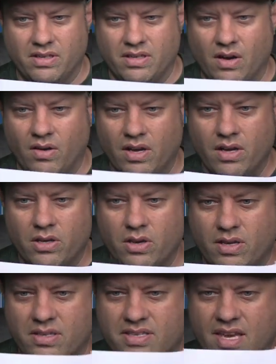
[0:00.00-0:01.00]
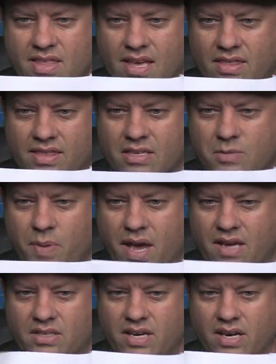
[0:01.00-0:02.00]
You know, you can see that this
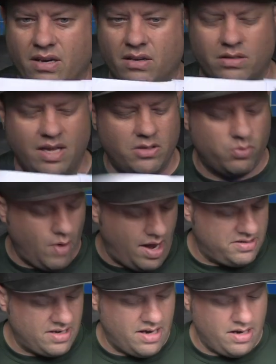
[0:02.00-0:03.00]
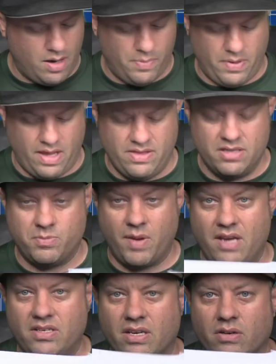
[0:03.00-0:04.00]
page here is right side up, and this
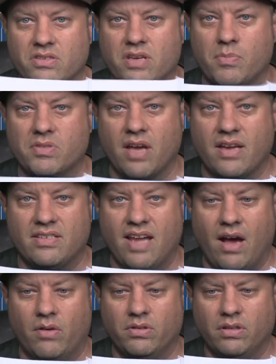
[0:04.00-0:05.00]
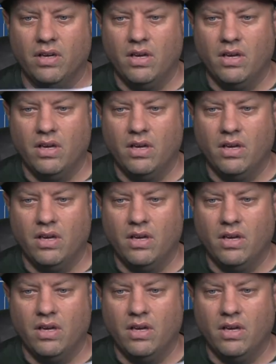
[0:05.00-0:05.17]
page here is upside down.